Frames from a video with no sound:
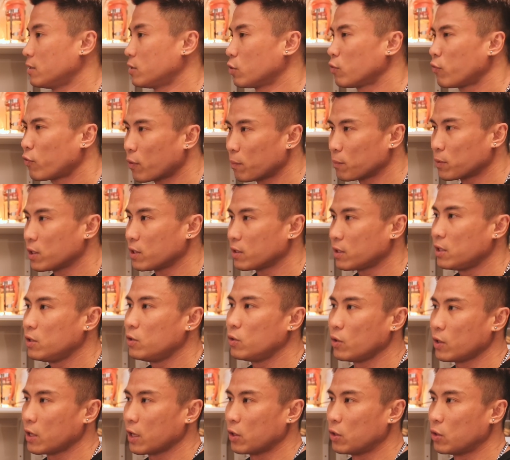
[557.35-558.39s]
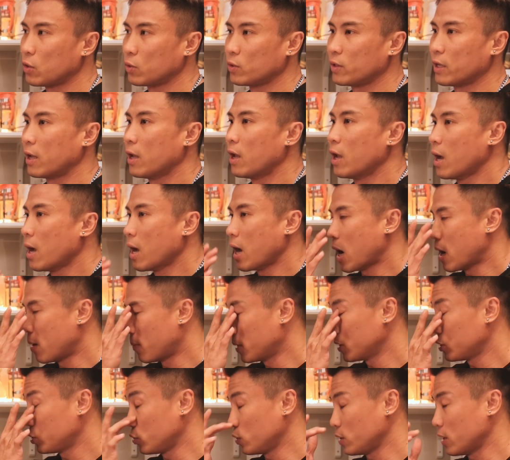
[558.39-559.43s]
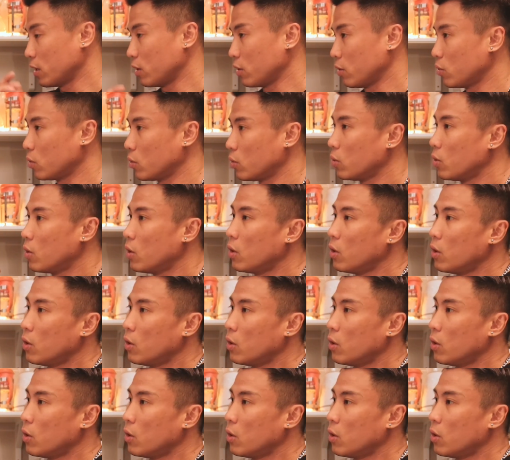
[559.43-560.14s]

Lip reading: So from 30, you can know that how much you can go